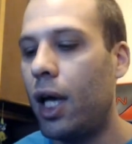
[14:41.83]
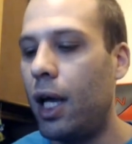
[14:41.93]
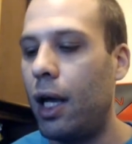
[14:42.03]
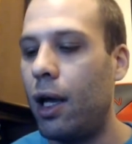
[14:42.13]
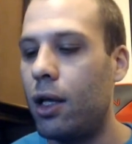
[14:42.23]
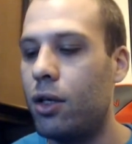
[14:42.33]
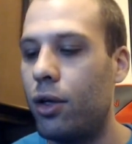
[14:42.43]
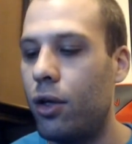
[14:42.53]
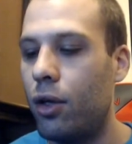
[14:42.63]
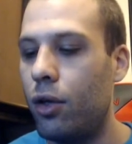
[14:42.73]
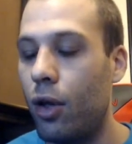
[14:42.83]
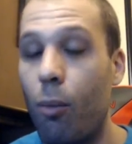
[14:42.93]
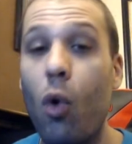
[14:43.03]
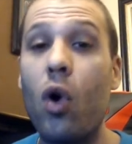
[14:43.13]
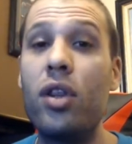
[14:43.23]
And the
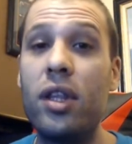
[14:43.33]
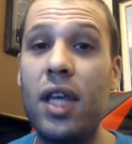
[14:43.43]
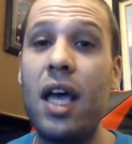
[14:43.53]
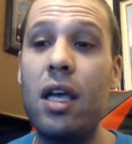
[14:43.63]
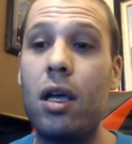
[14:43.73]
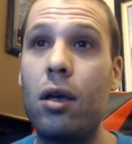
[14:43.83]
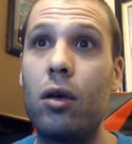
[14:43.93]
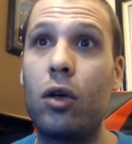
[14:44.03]
more that they